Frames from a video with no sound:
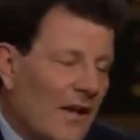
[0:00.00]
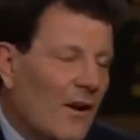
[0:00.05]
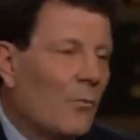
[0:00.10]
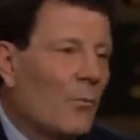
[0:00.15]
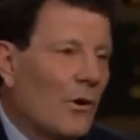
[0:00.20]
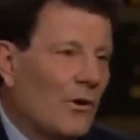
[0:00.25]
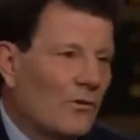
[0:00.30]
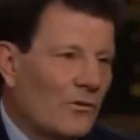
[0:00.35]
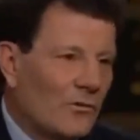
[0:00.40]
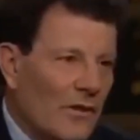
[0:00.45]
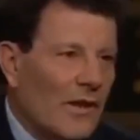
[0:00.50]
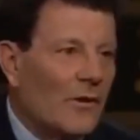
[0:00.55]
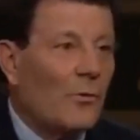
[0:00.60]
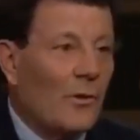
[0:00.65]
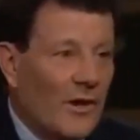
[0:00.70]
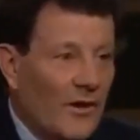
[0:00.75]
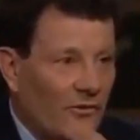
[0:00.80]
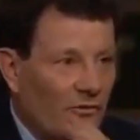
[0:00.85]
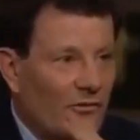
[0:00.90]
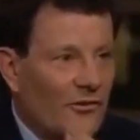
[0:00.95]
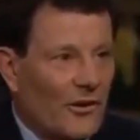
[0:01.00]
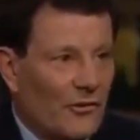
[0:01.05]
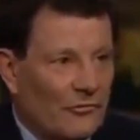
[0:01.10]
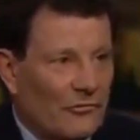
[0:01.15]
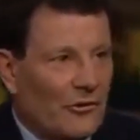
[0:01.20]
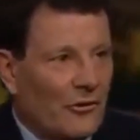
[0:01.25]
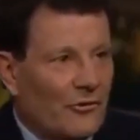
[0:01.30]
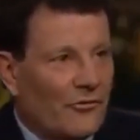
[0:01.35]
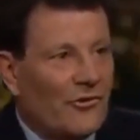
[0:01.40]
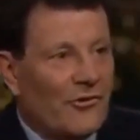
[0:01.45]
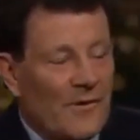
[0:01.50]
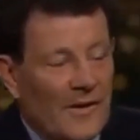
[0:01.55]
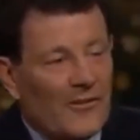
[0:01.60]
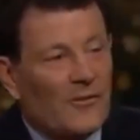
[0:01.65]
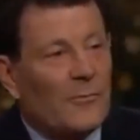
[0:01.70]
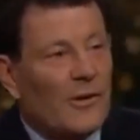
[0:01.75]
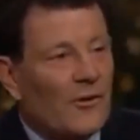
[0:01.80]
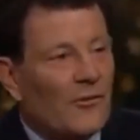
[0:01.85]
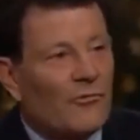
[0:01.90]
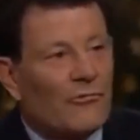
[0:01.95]
Well, likewise, Israel's defense
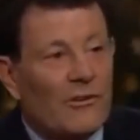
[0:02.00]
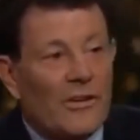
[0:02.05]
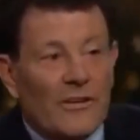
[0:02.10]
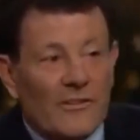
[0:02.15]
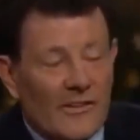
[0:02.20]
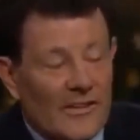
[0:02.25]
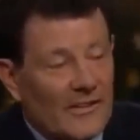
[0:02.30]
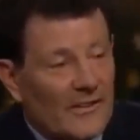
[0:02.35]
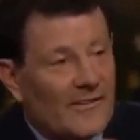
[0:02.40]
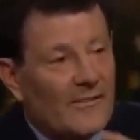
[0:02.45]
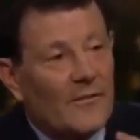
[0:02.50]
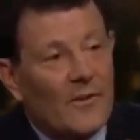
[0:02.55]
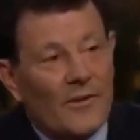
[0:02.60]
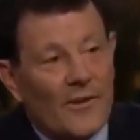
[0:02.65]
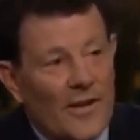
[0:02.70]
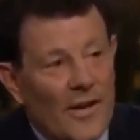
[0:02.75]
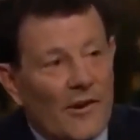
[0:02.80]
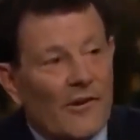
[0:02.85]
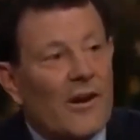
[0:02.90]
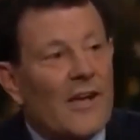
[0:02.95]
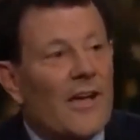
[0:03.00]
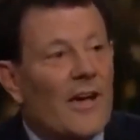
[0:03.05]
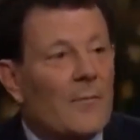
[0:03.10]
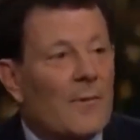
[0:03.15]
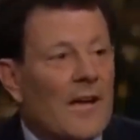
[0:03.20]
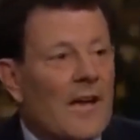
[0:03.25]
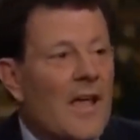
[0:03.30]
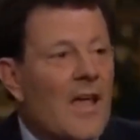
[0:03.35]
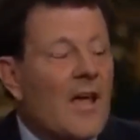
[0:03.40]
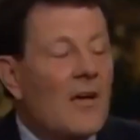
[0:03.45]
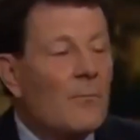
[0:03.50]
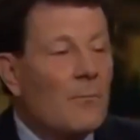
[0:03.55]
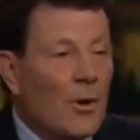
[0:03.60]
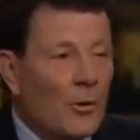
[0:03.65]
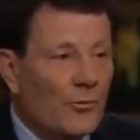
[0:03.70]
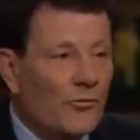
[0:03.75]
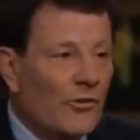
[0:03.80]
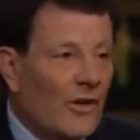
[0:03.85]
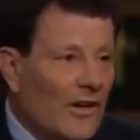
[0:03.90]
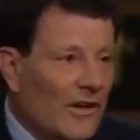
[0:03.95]
ministry is in a civilian area.
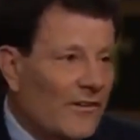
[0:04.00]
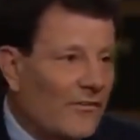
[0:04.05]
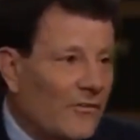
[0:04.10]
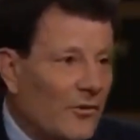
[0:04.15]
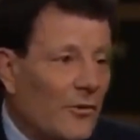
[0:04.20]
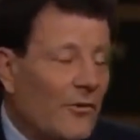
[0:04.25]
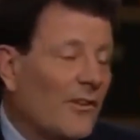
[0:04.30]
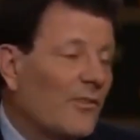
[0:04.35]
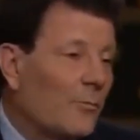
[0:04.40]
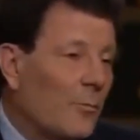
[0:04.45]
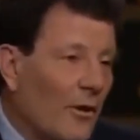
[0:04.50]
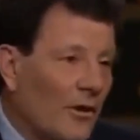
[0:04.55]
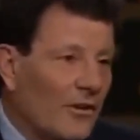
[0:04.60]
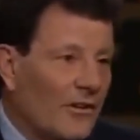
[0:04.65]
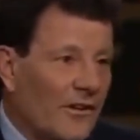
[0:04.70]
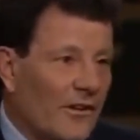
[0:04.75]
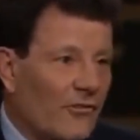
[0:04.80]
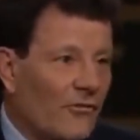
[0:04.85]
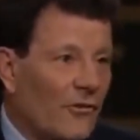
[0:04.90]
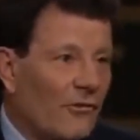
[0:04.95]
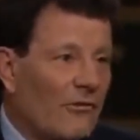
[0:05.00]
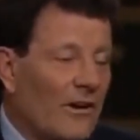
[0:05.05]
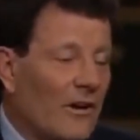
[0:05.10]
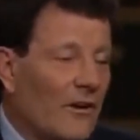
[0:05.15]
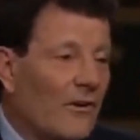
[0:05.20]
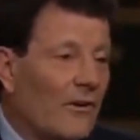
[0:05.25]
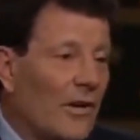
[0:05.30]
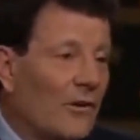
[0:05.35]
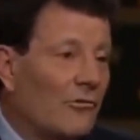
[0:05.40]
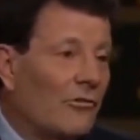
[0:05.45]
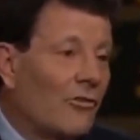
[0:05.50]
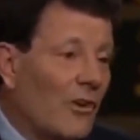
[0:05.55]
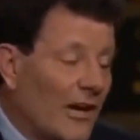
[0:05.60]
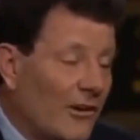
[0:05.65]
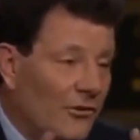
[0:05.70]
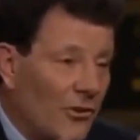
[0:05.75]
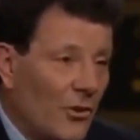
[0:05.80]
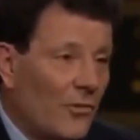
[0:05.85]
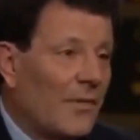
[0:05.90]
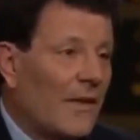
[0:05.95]
Both sides do this, partly because they're crowded countries. I
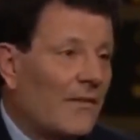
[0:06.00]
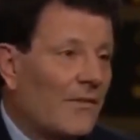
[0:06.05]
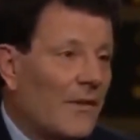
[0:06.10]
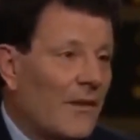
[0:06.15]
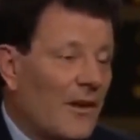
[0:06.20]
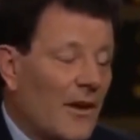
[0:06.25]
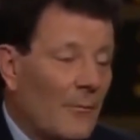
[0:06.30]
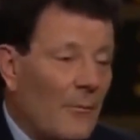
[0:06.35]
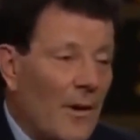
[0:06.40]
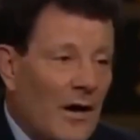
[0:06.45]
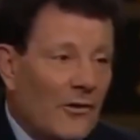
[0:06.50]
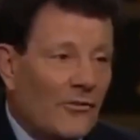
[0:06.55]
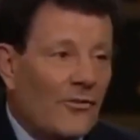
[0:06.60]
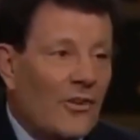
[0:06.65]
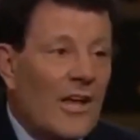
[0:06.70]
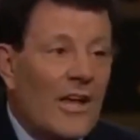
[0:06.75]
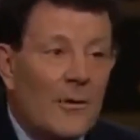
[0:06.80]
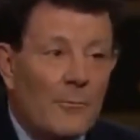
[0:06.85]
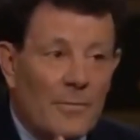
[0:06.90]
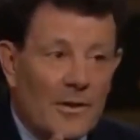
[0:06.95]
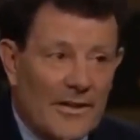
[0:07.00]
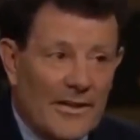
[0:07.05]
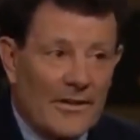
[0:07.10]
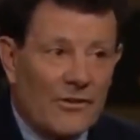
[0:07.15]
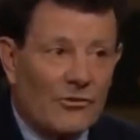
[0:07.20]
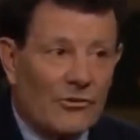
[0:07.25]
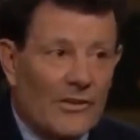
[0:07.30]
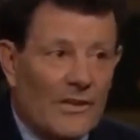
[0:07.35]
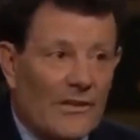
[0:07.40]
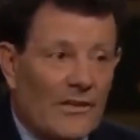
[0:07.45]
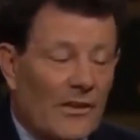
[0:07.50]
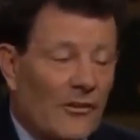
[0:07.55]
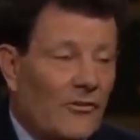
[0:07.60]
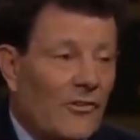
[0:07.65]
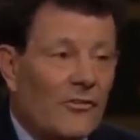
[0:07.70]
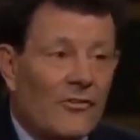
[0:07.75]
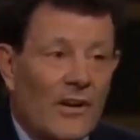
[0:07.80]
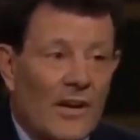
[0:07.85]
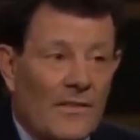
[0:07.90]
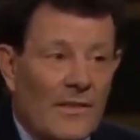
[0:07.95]
do think that Hamas particularly does
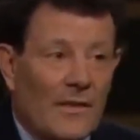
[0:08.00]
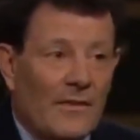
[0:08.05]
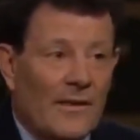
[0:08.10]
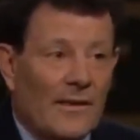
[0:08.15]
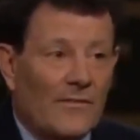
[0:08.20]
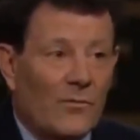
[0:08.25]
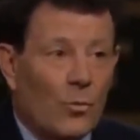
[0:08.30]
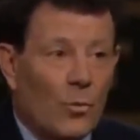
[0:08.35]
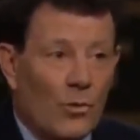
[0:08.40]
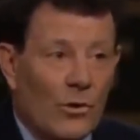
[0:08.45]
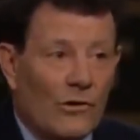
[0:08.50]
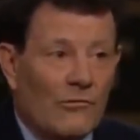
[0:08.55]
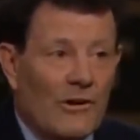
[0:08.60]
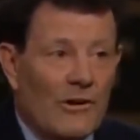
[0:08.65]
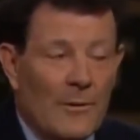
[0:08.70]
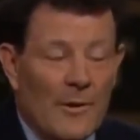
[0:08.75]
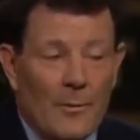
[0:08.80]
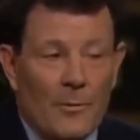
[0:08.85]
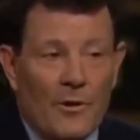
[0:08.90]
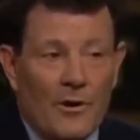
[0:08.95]
this, and I think that's a war crime on the part